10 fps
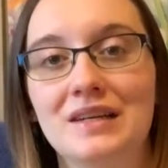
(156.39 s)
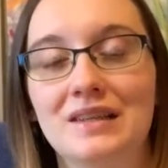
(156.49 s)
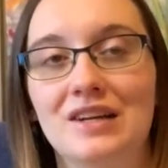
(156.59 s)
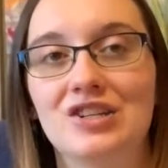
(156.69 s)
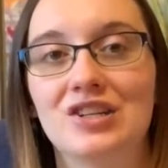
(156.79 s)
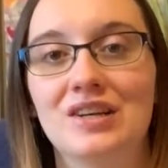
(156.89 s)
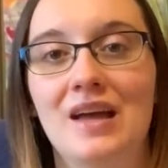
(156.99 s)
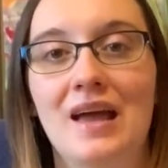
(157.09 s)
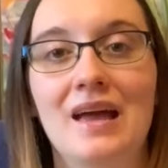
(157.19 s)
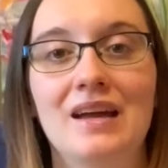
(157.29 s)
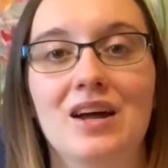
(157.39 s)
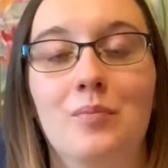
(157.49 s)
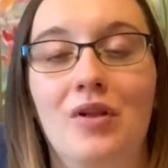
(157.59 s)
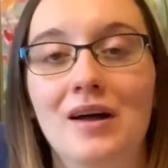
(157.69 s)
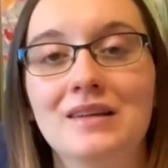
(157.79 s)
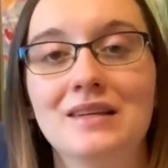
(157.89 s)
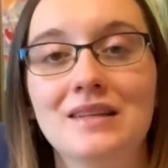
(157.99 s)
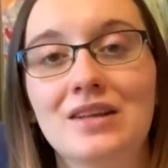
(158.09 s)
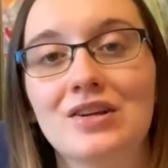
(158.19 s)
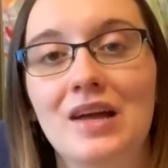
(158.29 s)
that she ate a blondie the
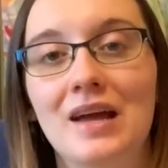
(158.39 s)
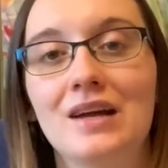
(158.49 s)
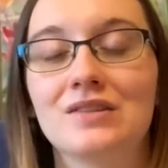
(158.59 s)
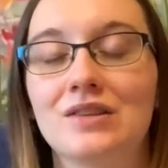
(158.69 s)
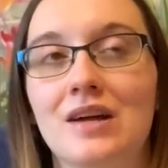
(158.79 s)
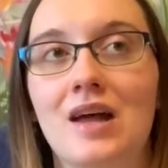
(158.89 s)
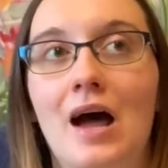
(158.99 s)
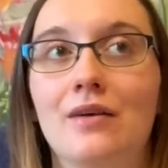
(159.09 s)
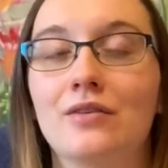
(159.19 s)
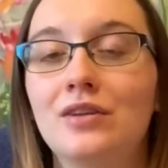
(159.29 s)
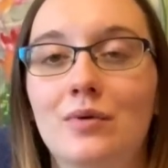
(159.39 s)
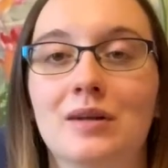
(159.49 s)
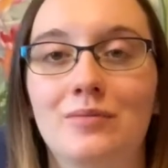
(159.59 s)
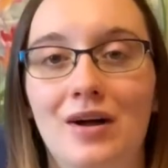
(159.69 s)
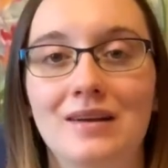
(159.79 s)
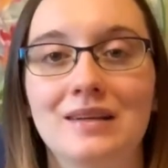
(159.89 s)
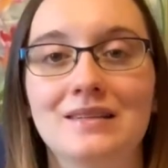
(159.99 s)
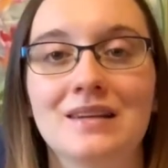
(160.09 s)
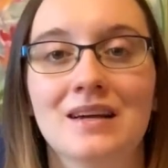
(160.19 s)
other day, so then I really wanted blondies,